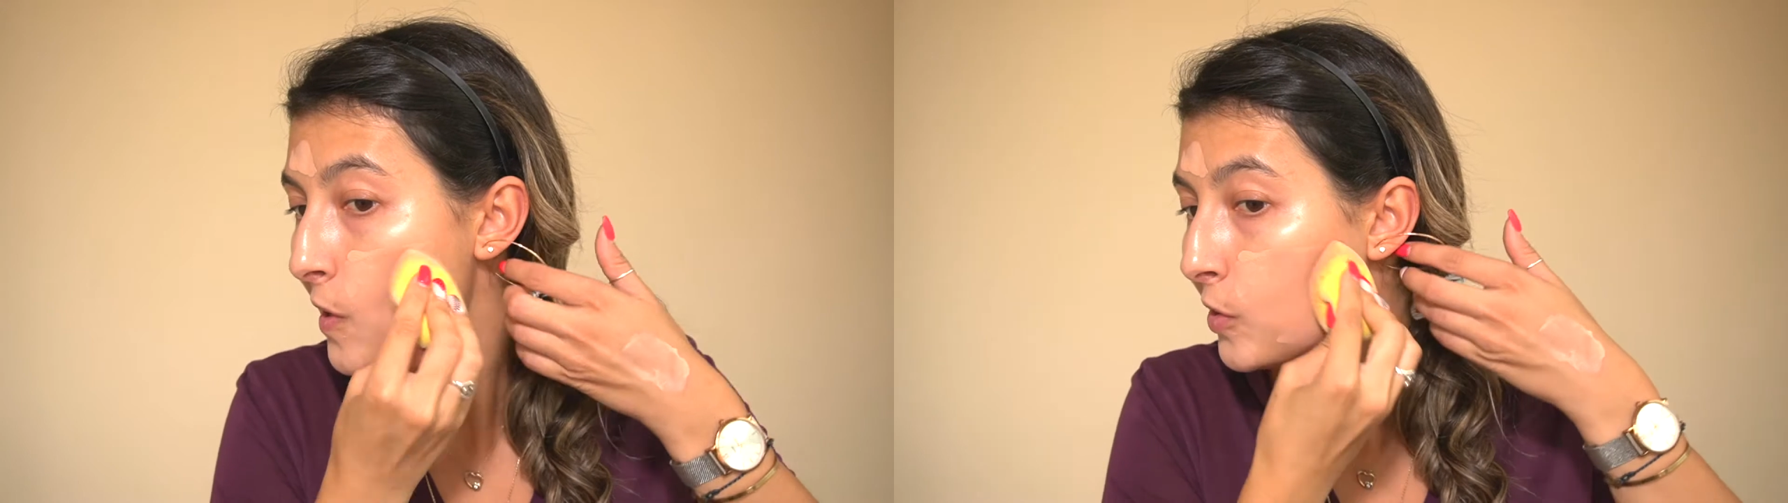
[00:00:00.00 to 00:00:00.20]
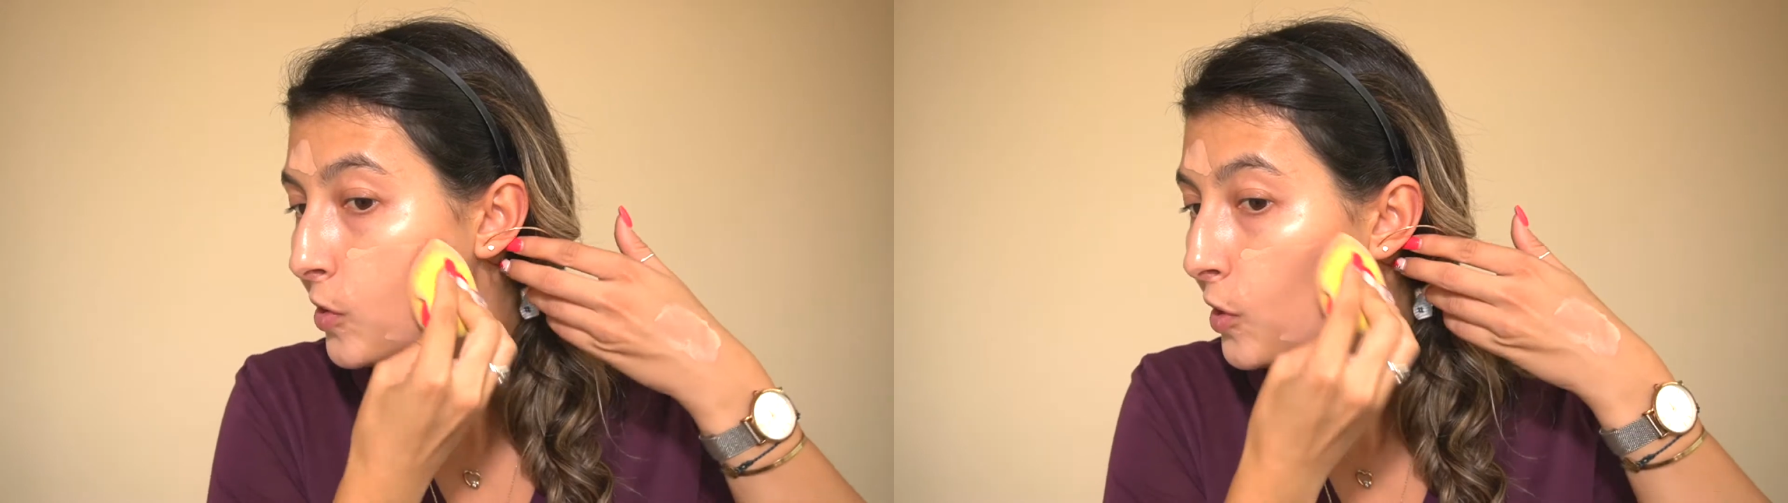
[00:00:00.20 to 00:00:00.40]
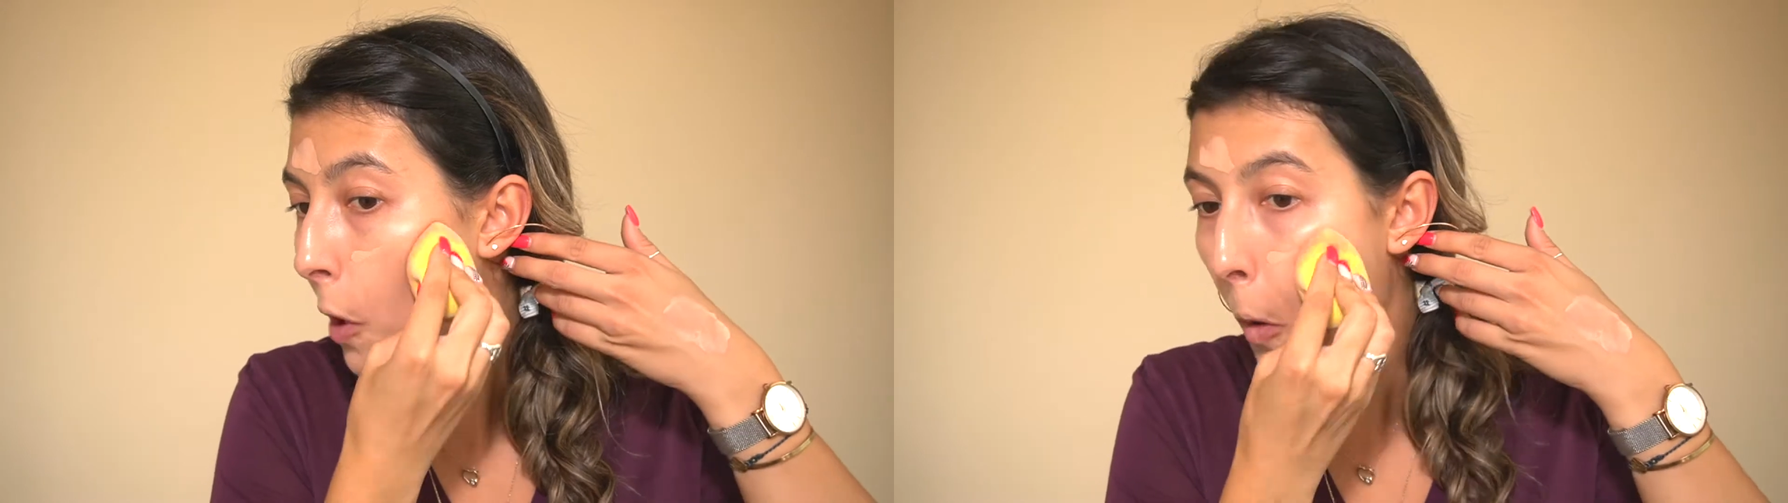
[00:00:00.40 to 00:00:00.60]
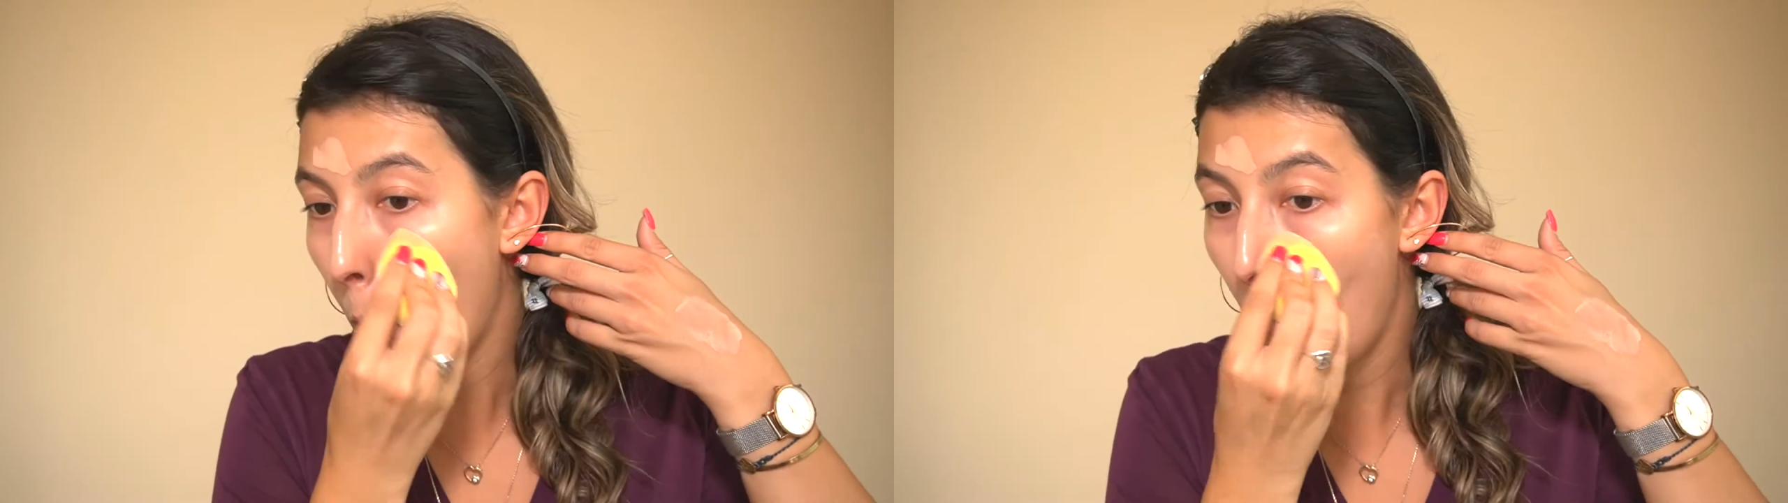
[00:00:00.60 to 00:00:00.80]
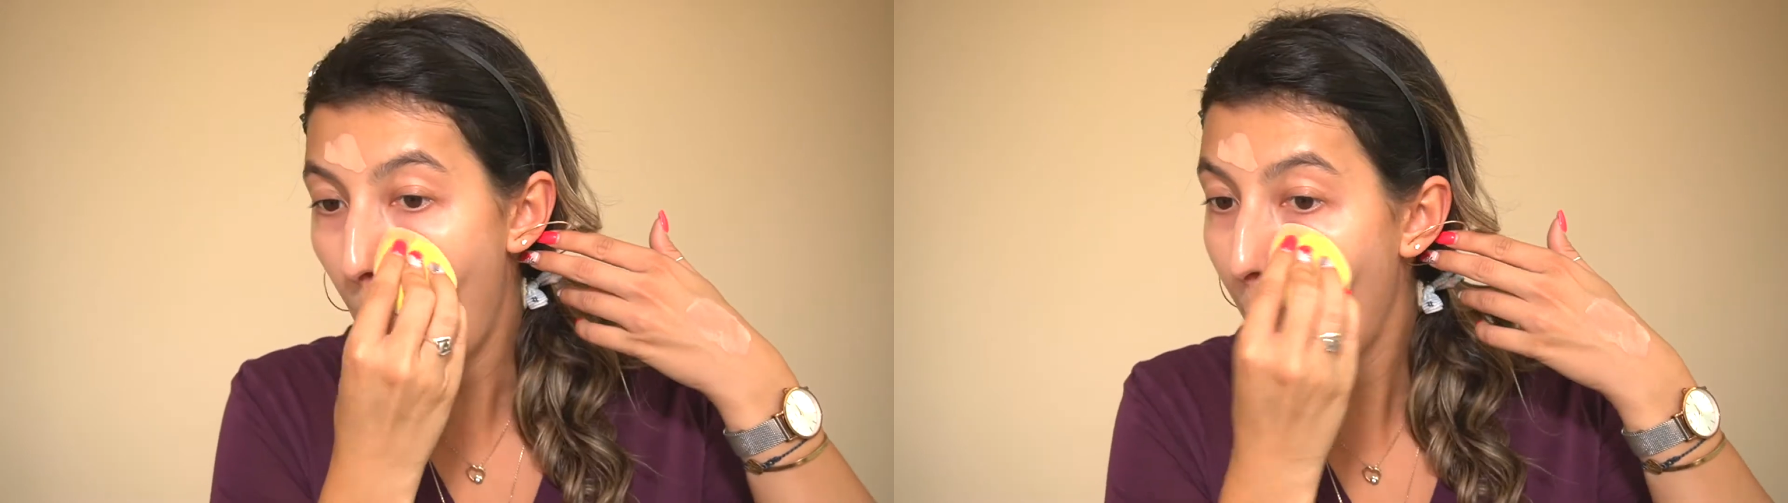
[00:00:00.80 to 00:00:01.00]

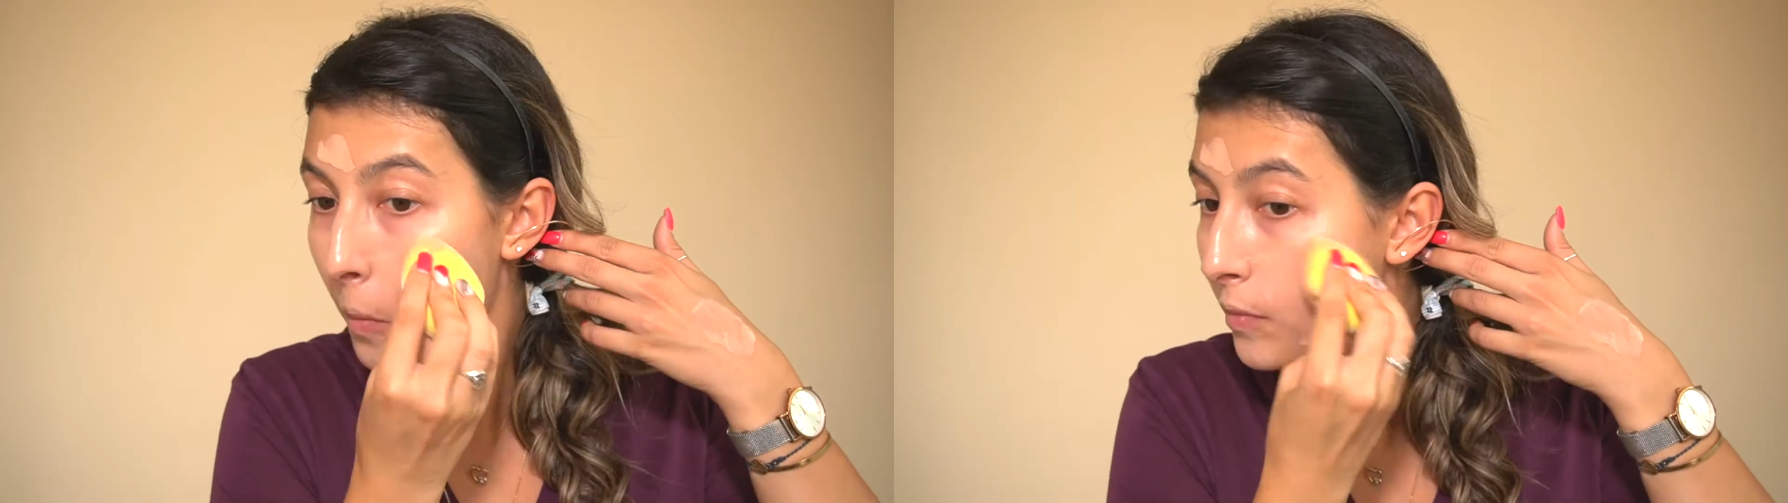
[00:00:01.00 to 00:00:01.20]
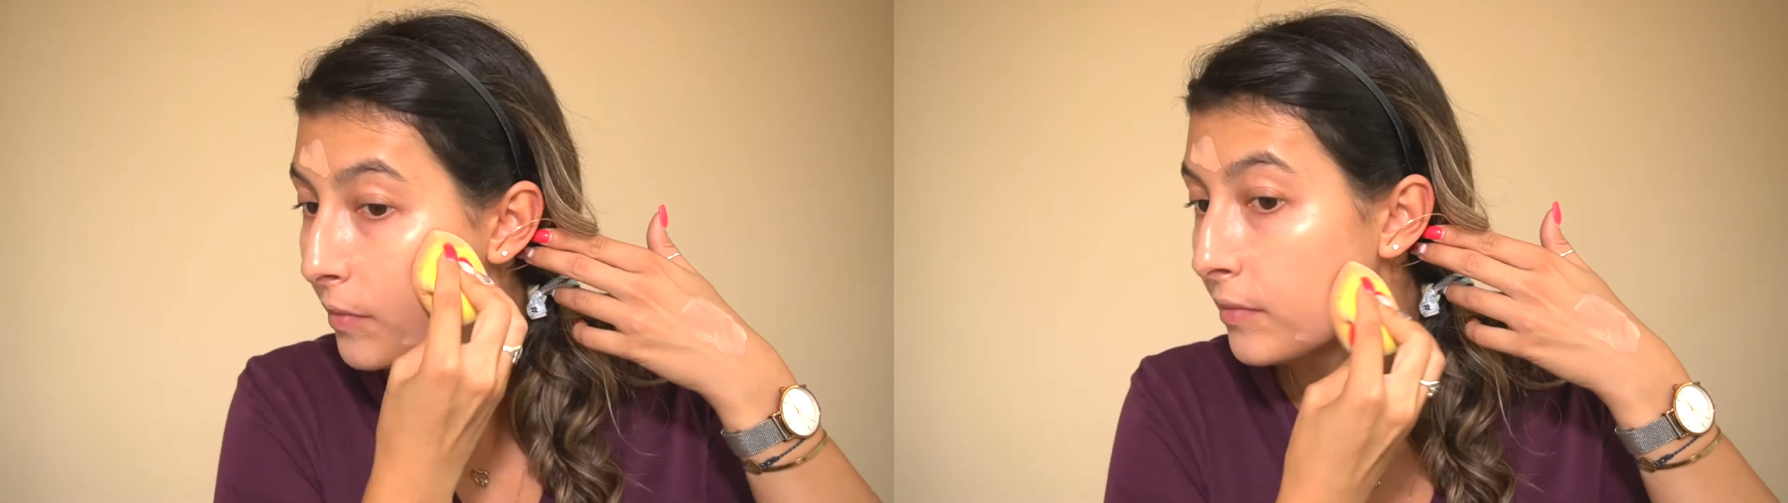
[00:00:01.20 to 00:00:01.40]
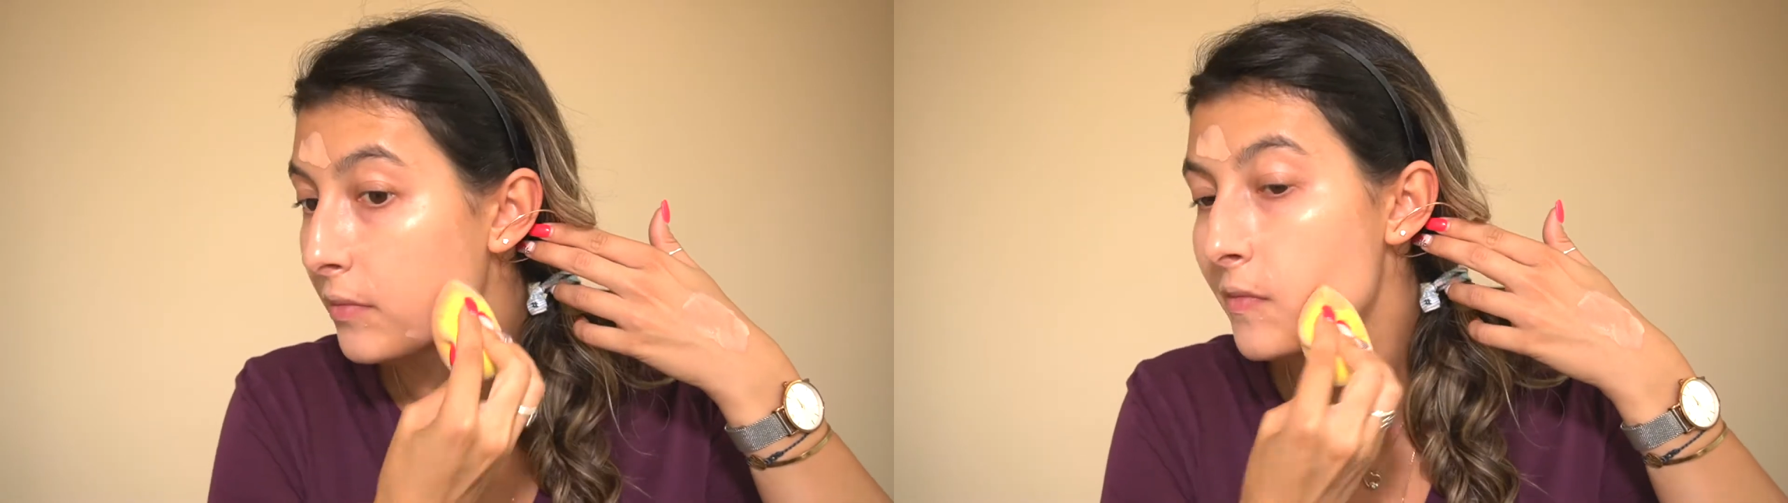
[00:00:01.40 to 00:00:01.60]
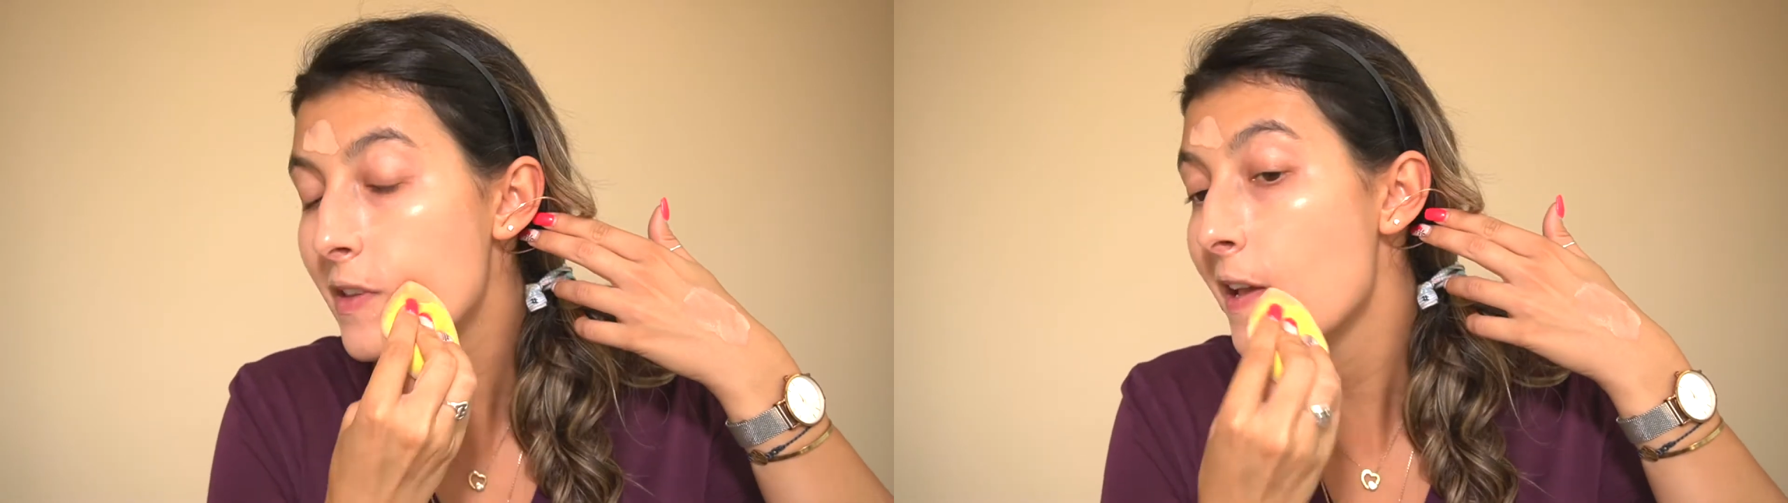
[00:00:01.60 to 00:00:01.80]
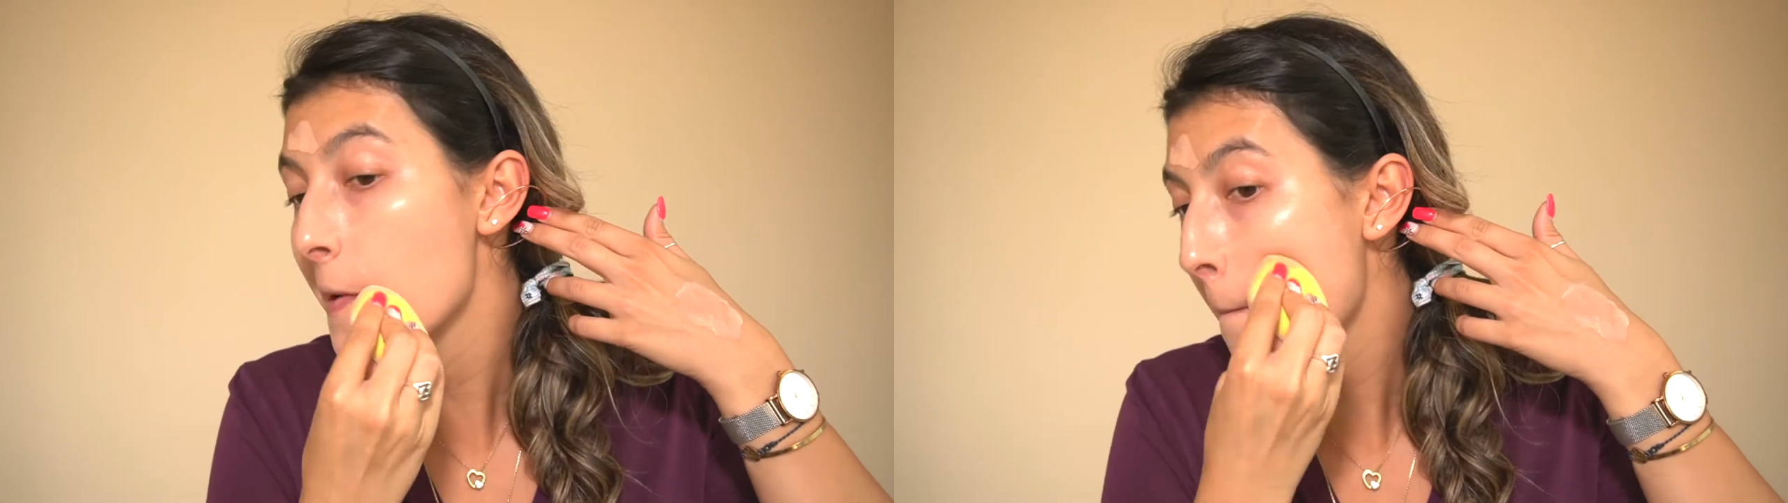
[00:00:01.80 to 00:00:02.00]
So
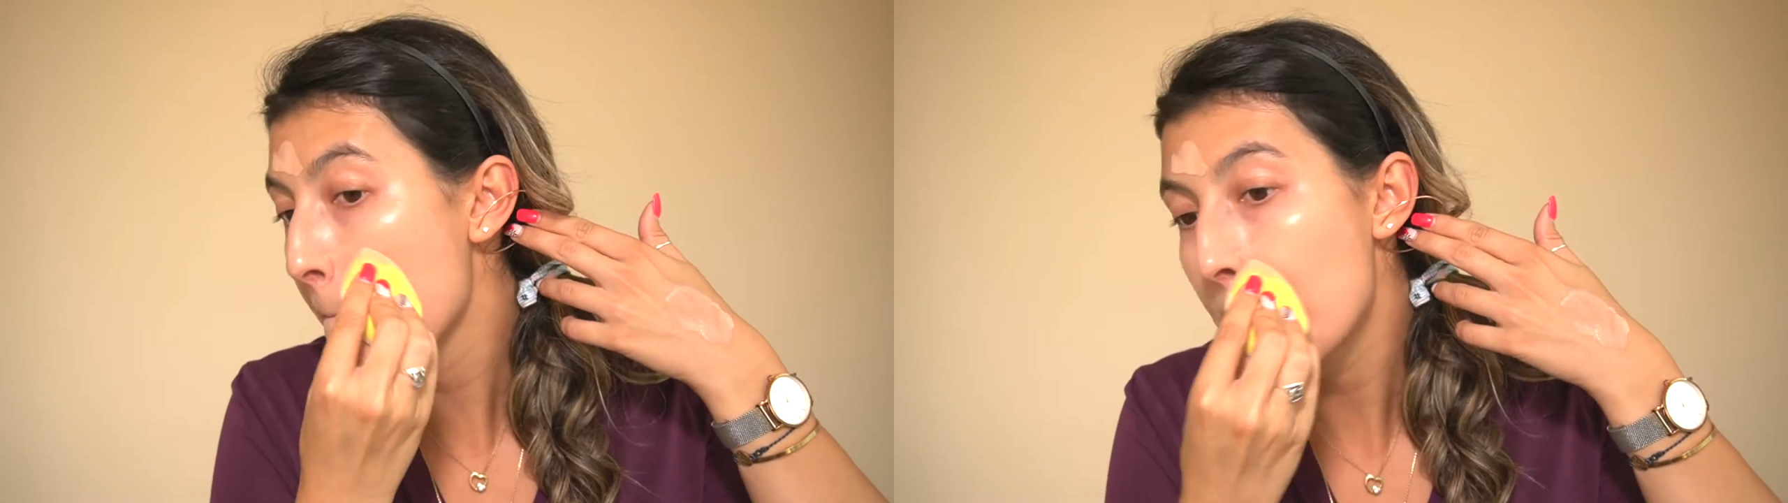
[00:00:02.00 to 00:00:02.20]
yeah,